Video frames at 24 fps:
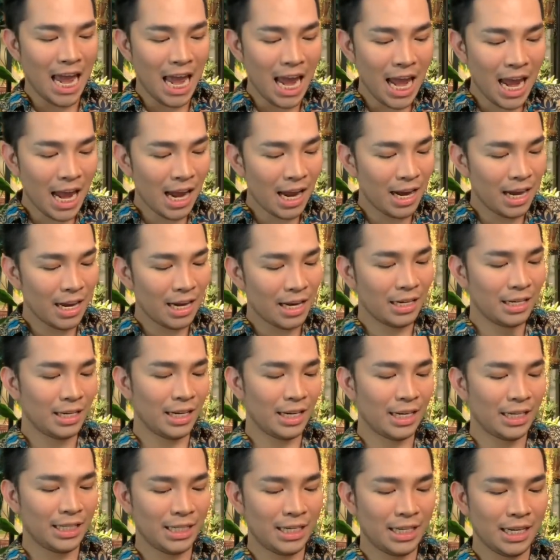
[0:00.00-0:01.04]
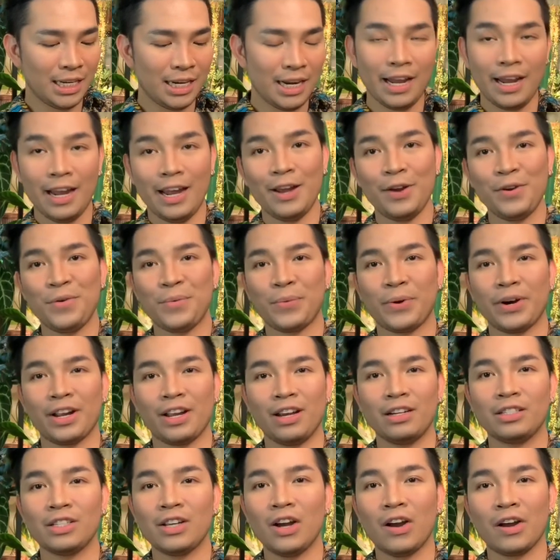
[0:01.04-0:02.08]
And today we're
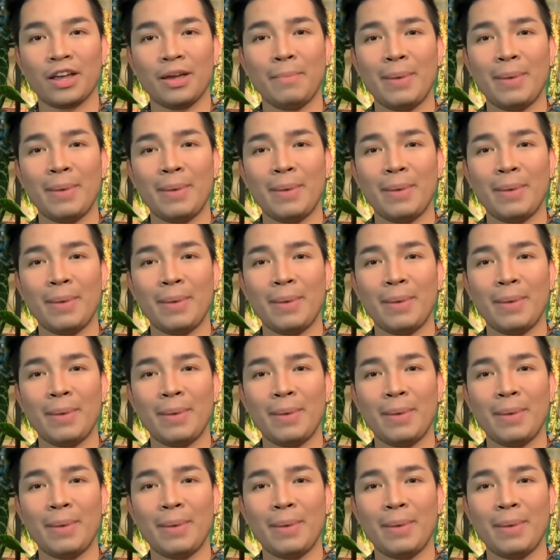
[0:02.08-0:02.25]
going to talk